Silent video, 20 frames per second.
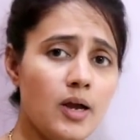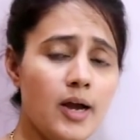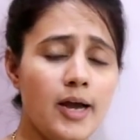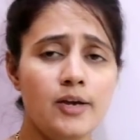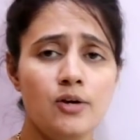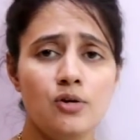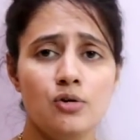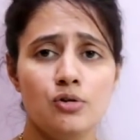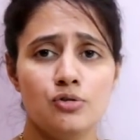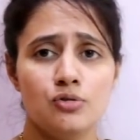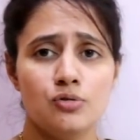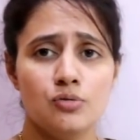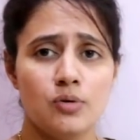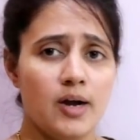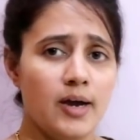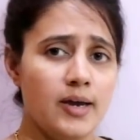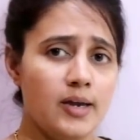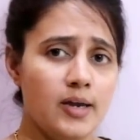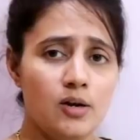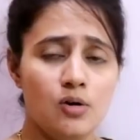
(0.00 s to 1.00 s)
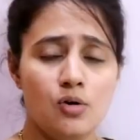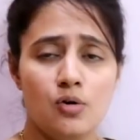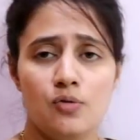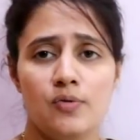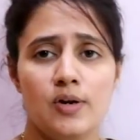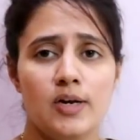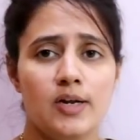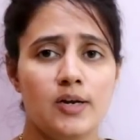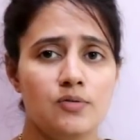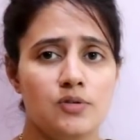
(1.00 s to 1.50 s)
I
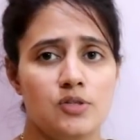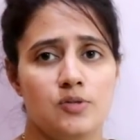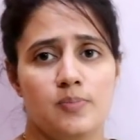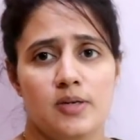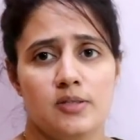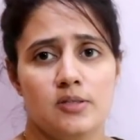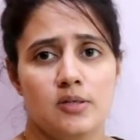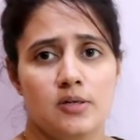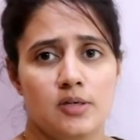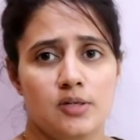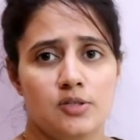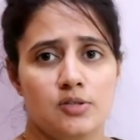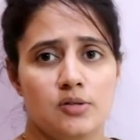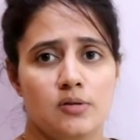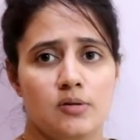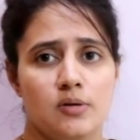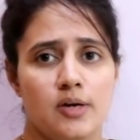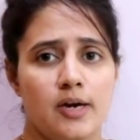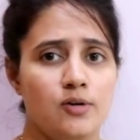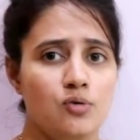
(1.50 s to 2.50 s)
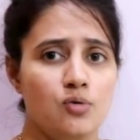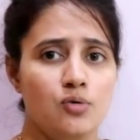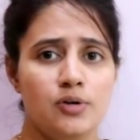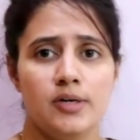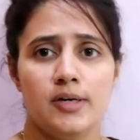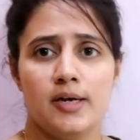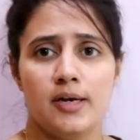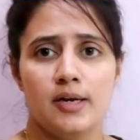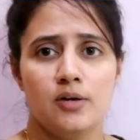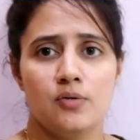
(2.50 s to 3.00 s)
alone will give this presentation. I don't
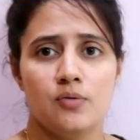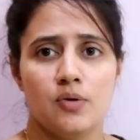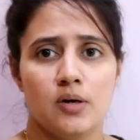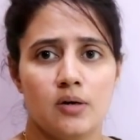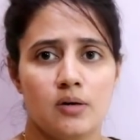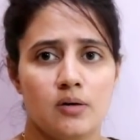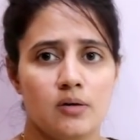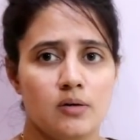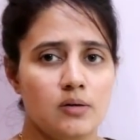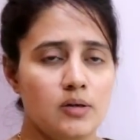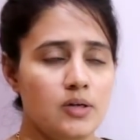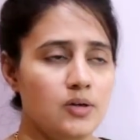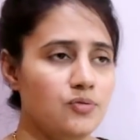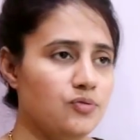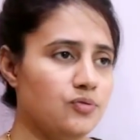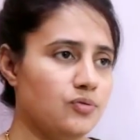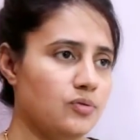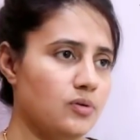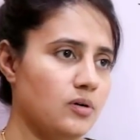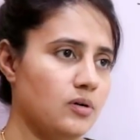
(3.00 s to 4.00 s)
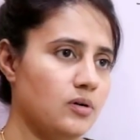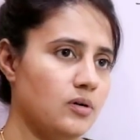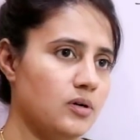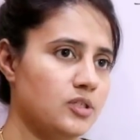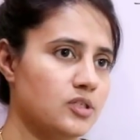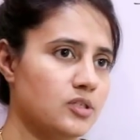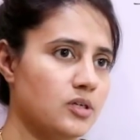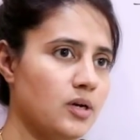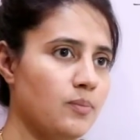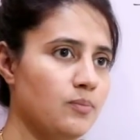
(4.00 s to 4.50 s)
need anyone. If
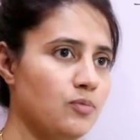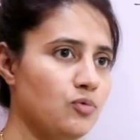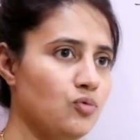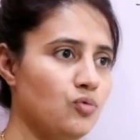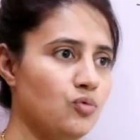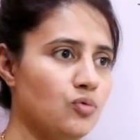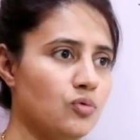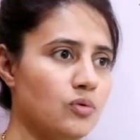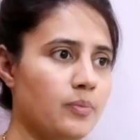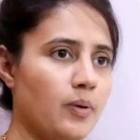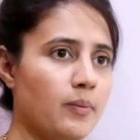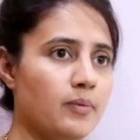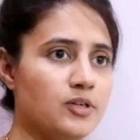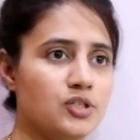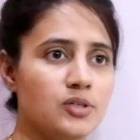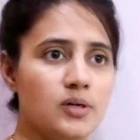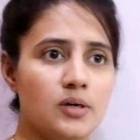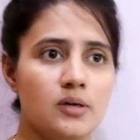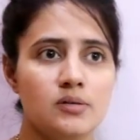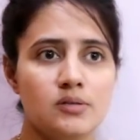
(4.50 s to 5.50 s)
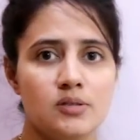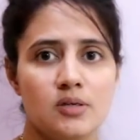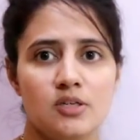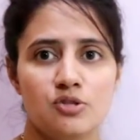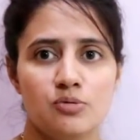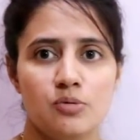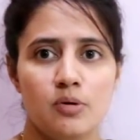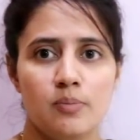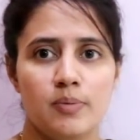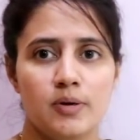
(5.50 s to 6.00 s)
it's come to publishing a
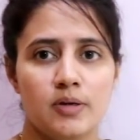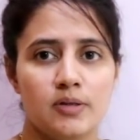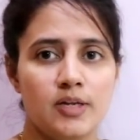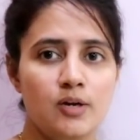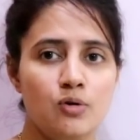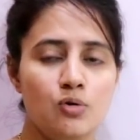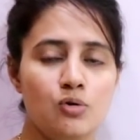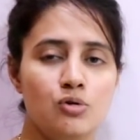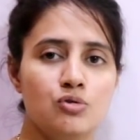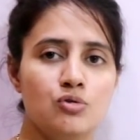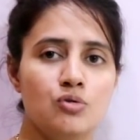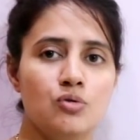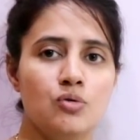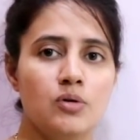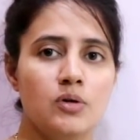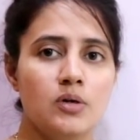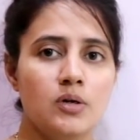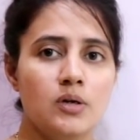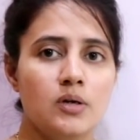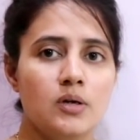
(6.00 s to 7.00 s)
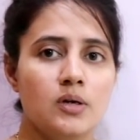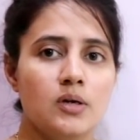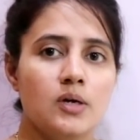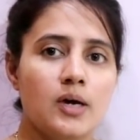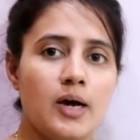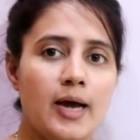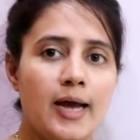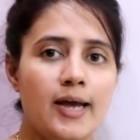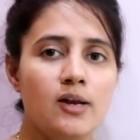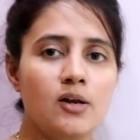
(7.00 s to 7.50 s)
research paper, then also
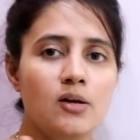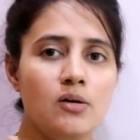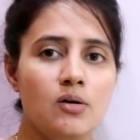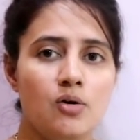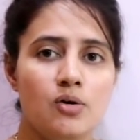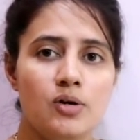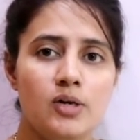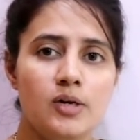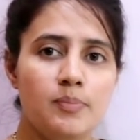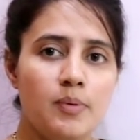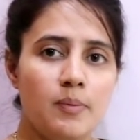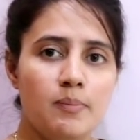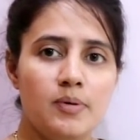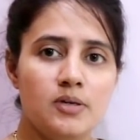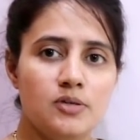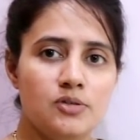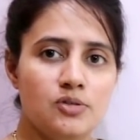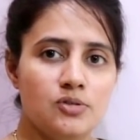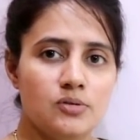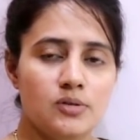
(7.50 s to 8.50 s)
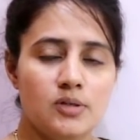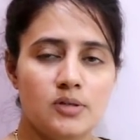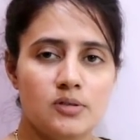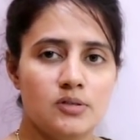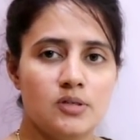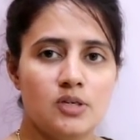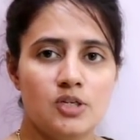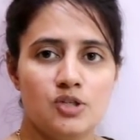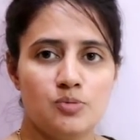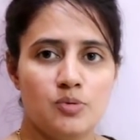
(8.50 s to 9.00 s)
I'll only publish the
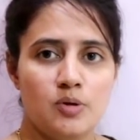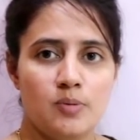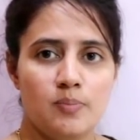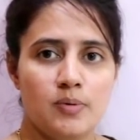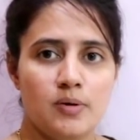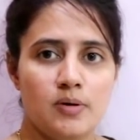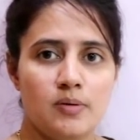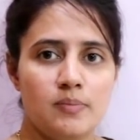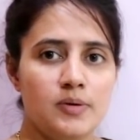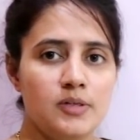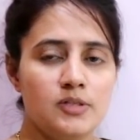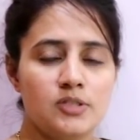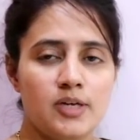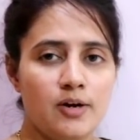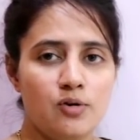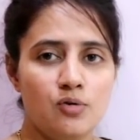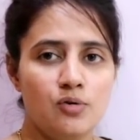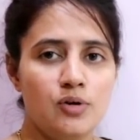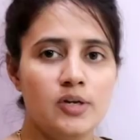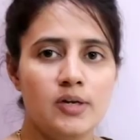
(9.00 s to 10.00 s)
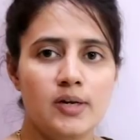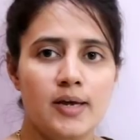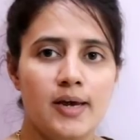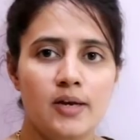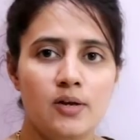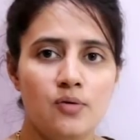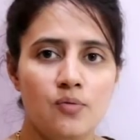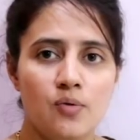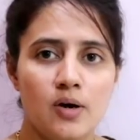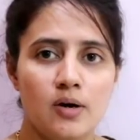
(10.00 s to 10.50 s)
research paper, means I don't need
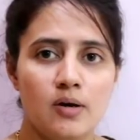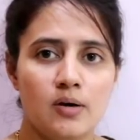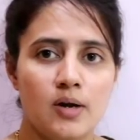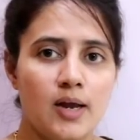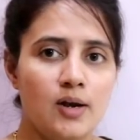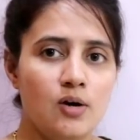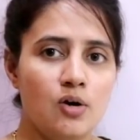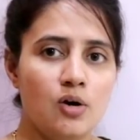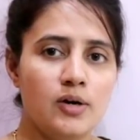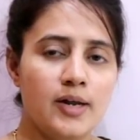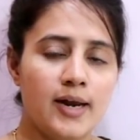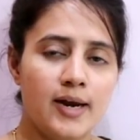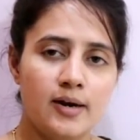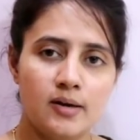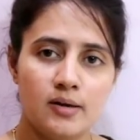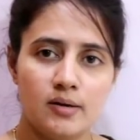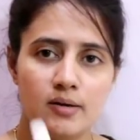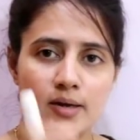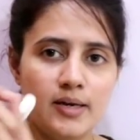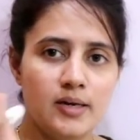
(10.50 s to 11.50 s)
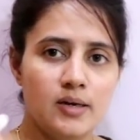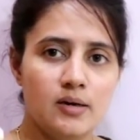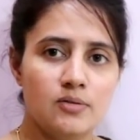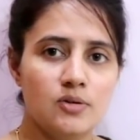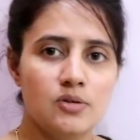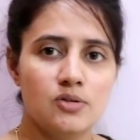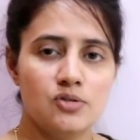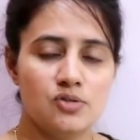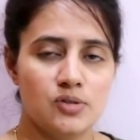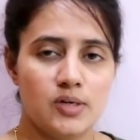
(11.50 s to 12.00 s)
anyone. I'll not add any
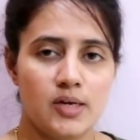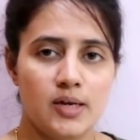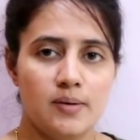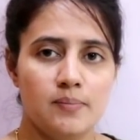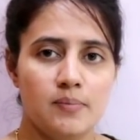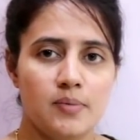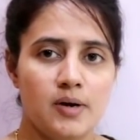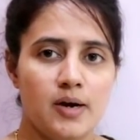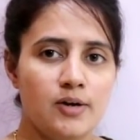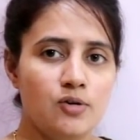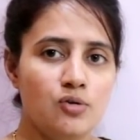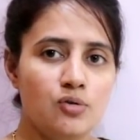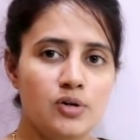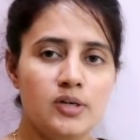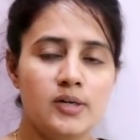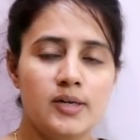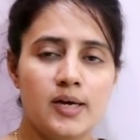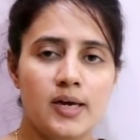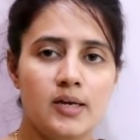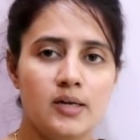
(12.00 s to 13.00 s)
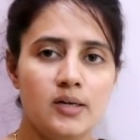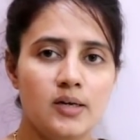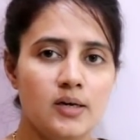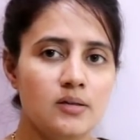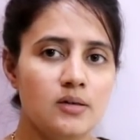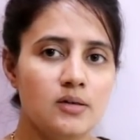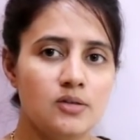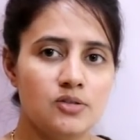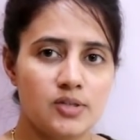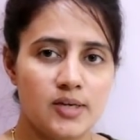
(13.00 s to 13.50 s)
other's name. I don't need any
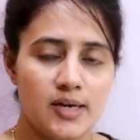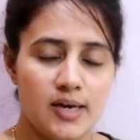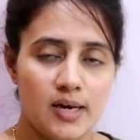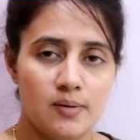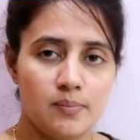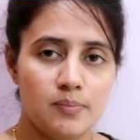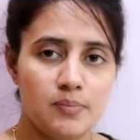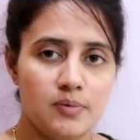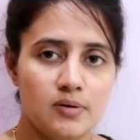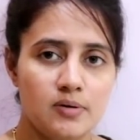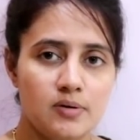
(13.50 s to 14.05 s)
other's help.